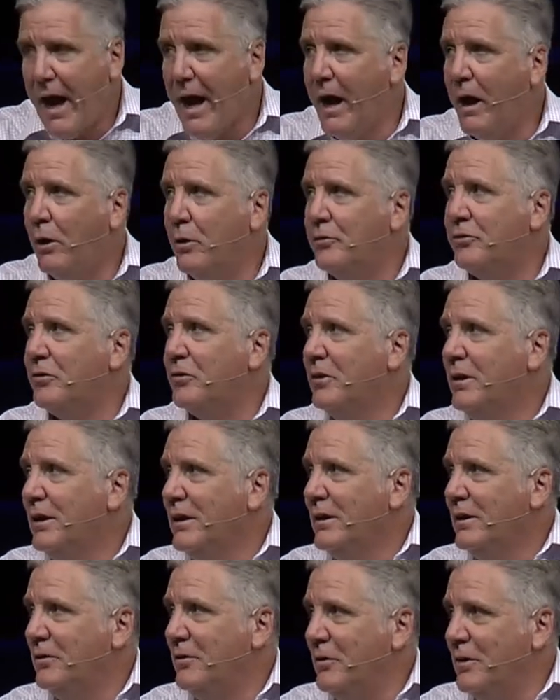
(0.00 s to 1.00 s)
out
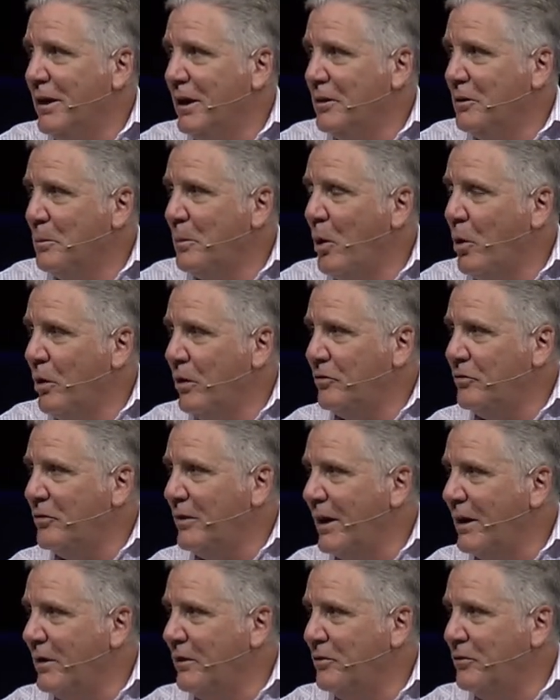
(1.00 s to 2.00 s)
to the other
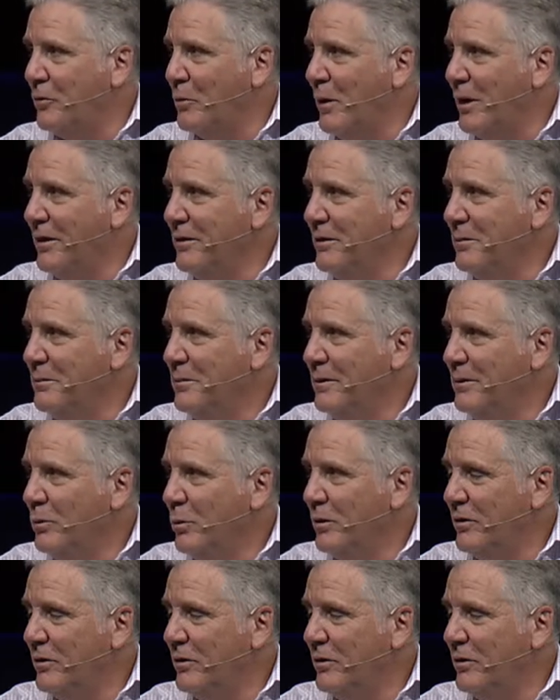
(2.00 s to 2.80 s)
parts and areas around them.